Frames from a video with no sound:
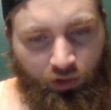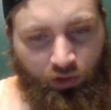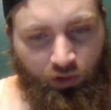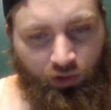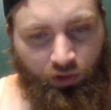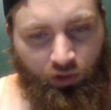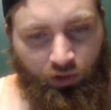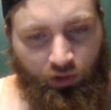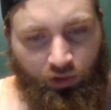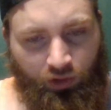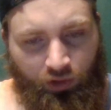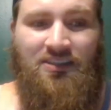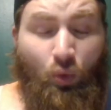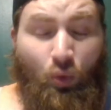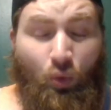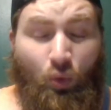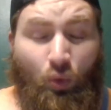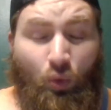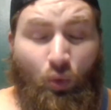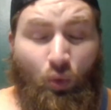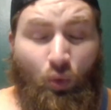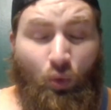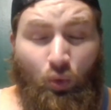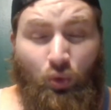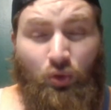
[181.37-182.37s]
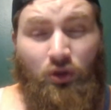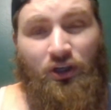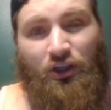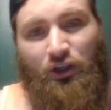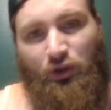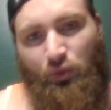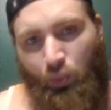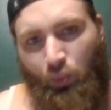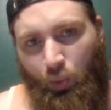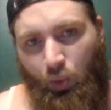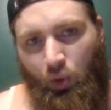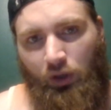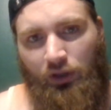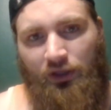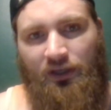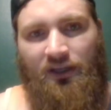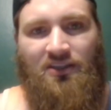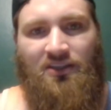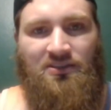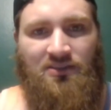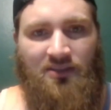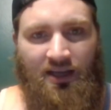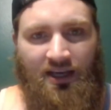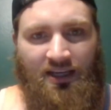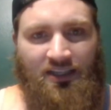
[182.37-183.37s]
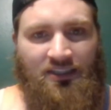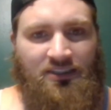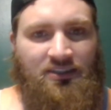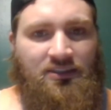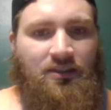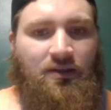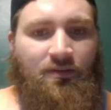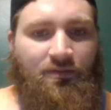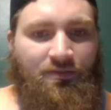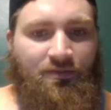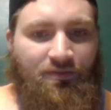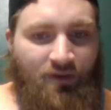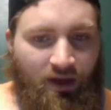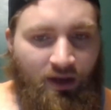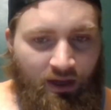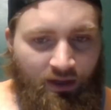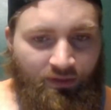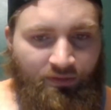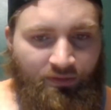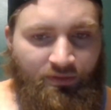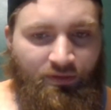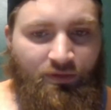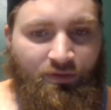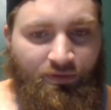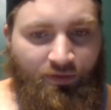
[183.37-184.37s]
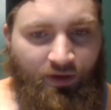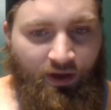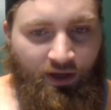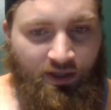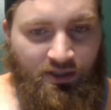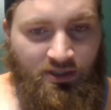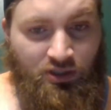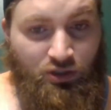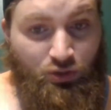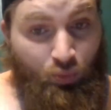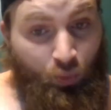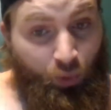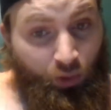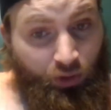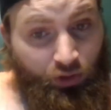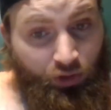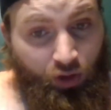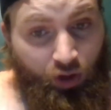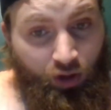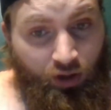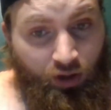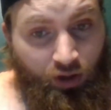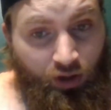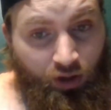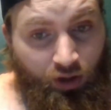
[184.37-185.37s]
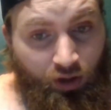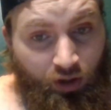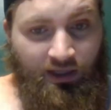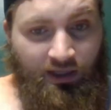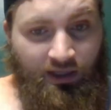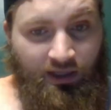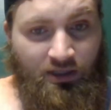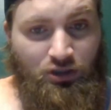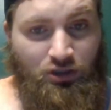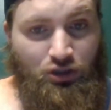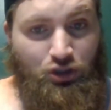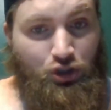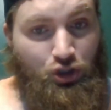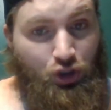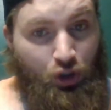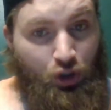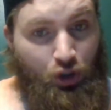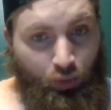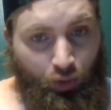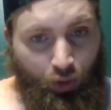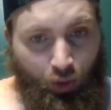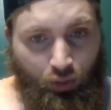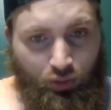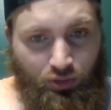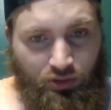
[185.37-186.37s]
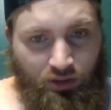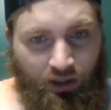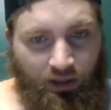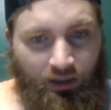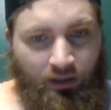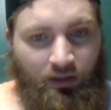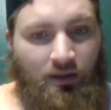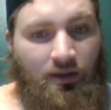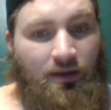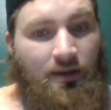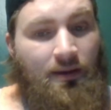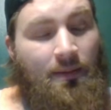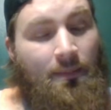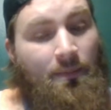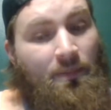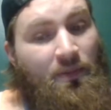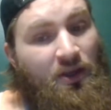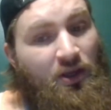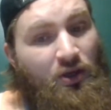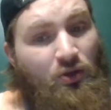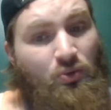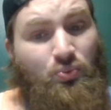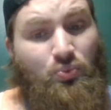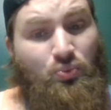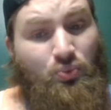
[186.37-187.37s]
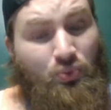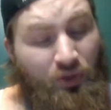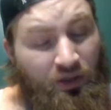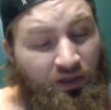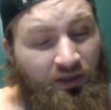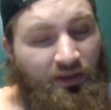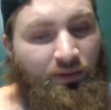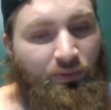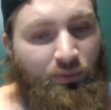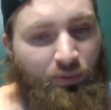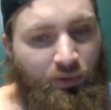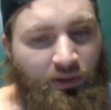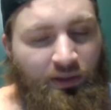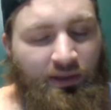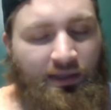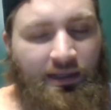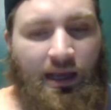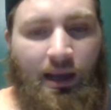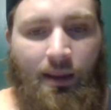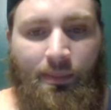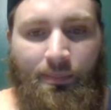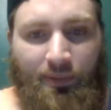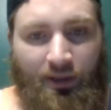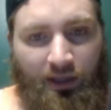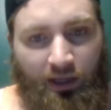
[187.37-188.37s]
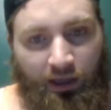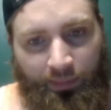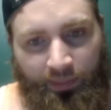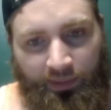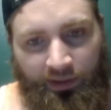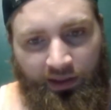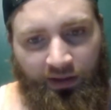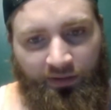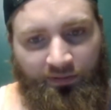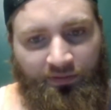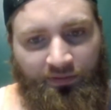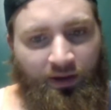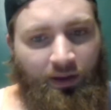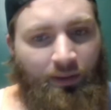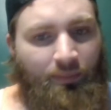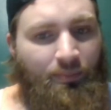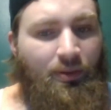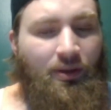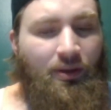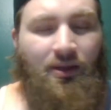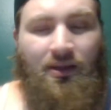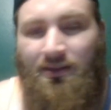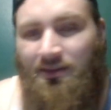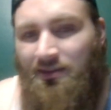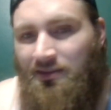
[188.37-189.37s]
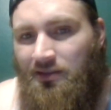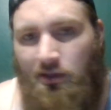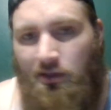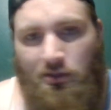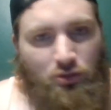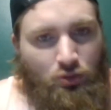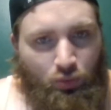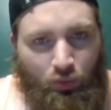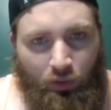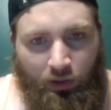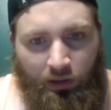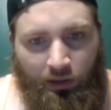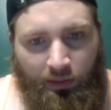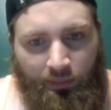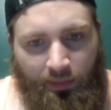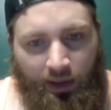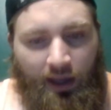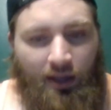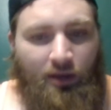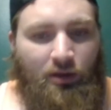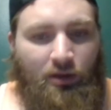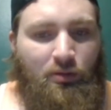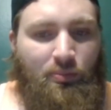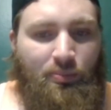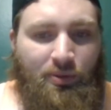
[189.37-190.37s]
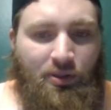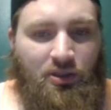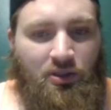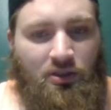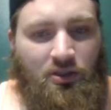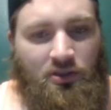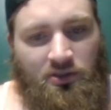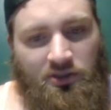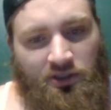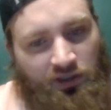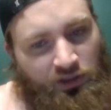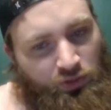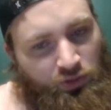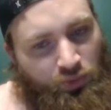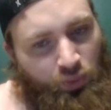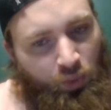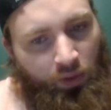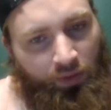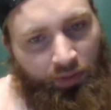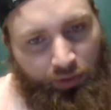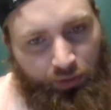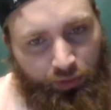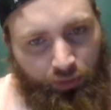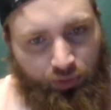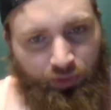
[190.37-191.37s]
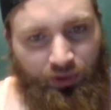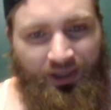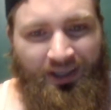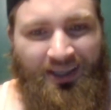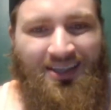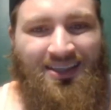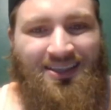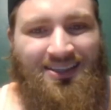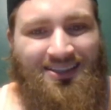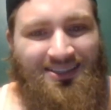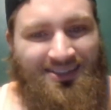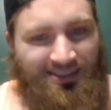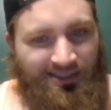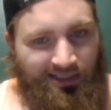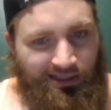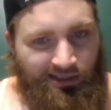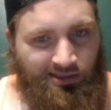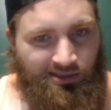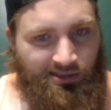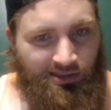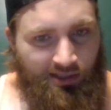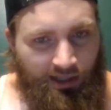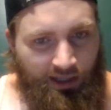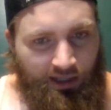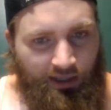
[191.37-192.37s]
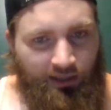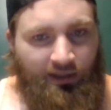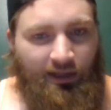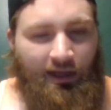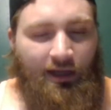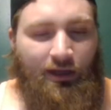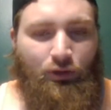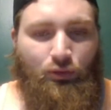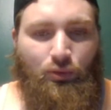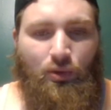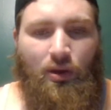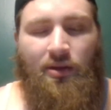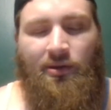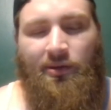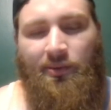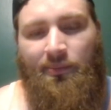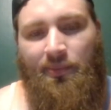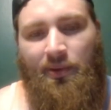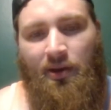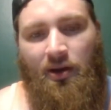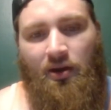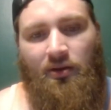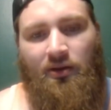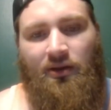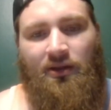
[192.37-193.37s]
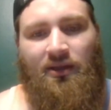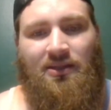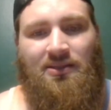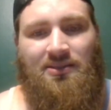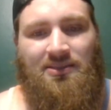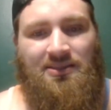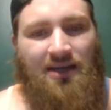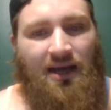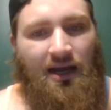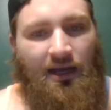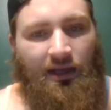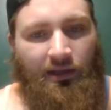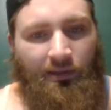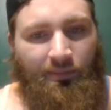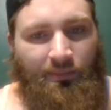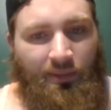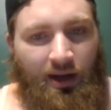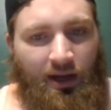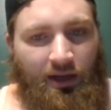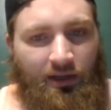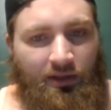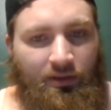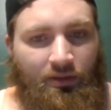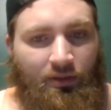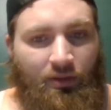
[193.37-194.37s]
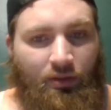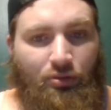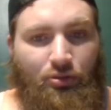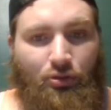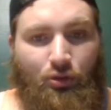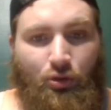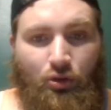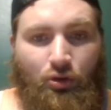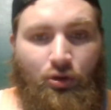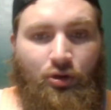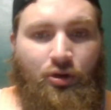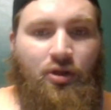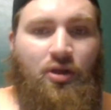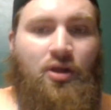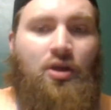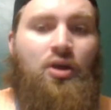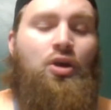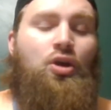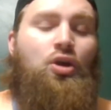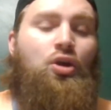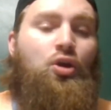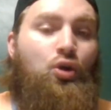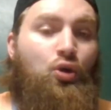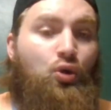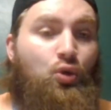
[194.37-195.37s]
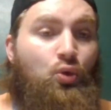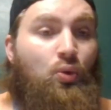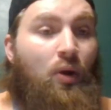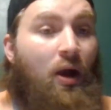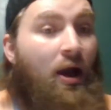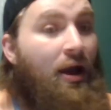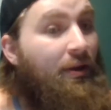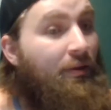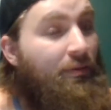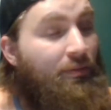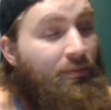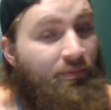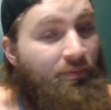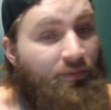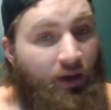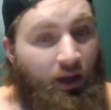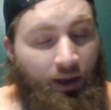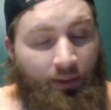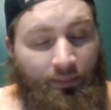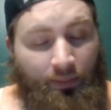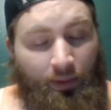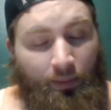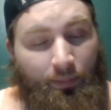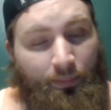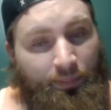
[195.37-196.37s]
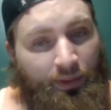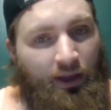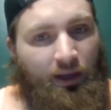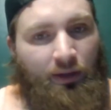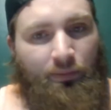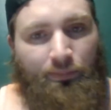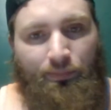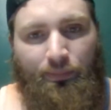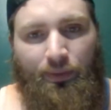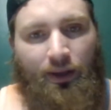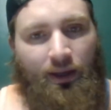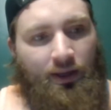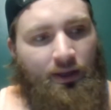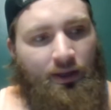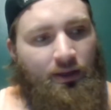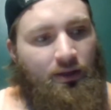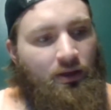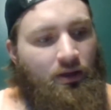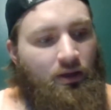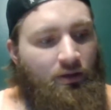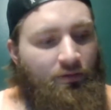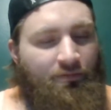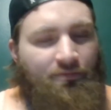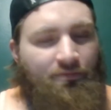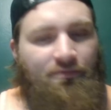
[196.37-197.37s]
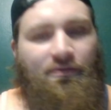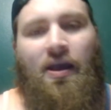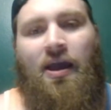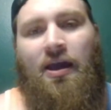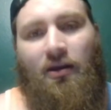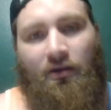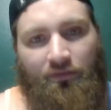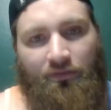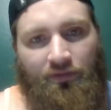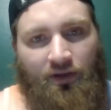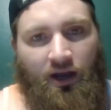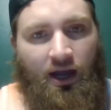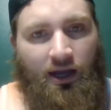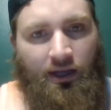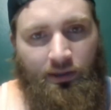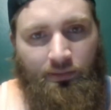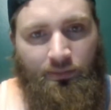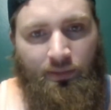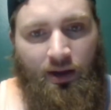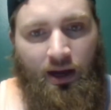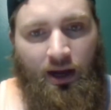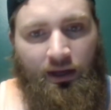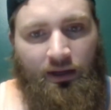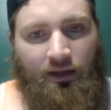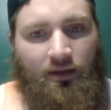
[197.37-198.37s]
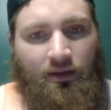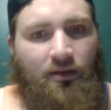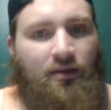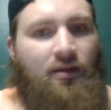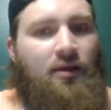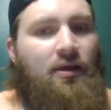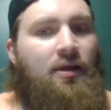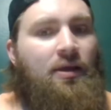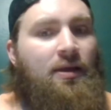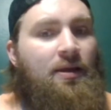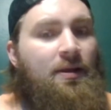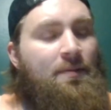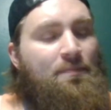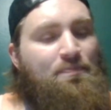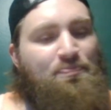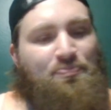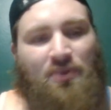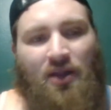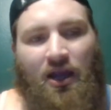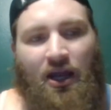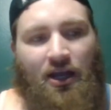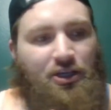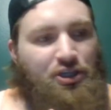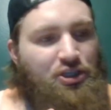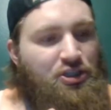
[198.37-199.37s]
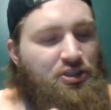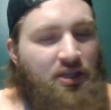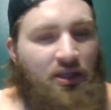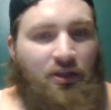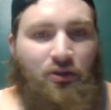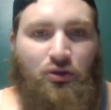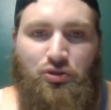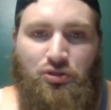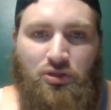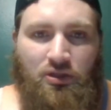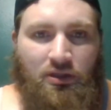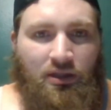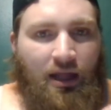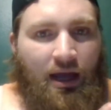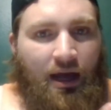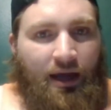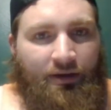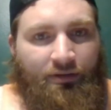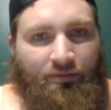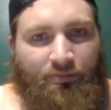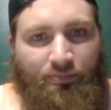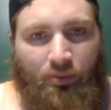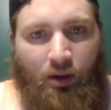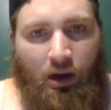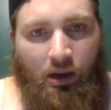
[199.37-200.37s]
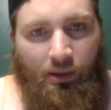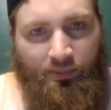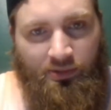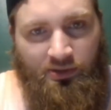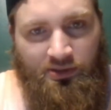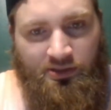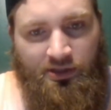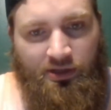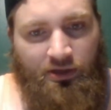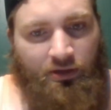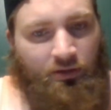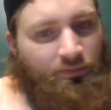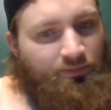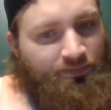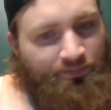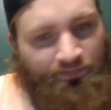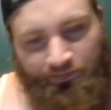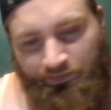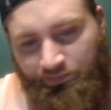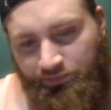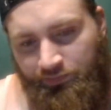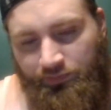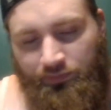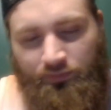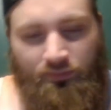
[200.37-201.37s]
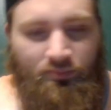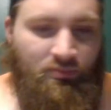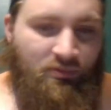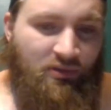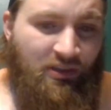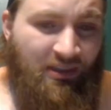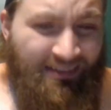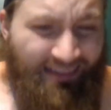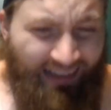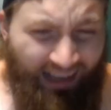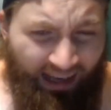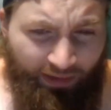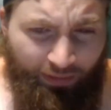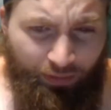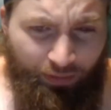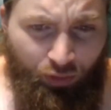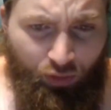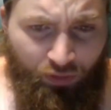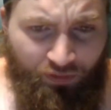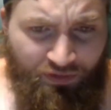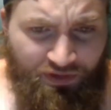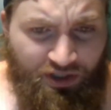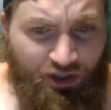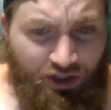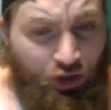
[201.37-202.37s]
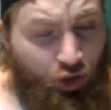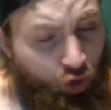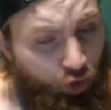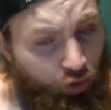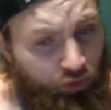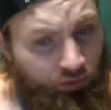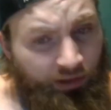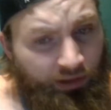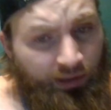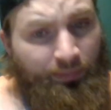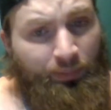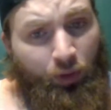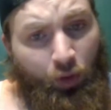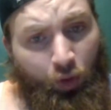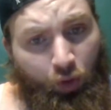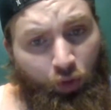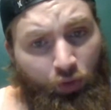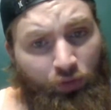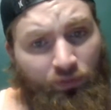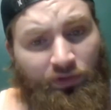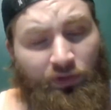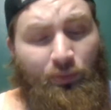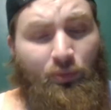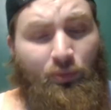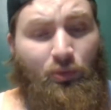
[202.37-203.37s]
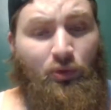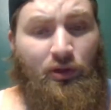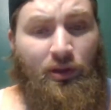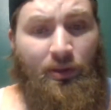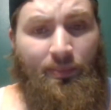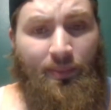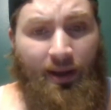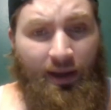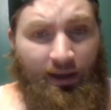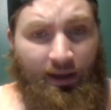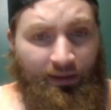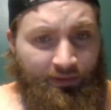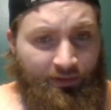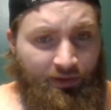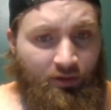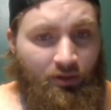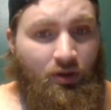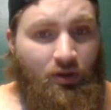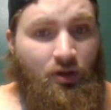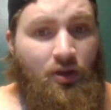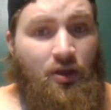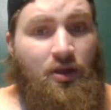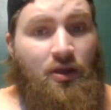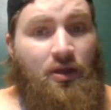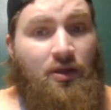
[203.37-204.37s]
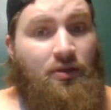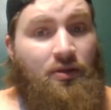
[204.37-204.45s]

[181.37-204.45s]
losses. He's 4 in ones last 5 fights. His one loss is against Joe Lauzon he really, really got beat up in that fight, but doesn't really matter because he's won three since then. got ground and pound against Kai Kamaka the third, who I'm, I'm a big, big uh, fan of Kai Kamaka. I just think there's a lot of promise there. Not in the UFC currently, but hopefully we'll get back there.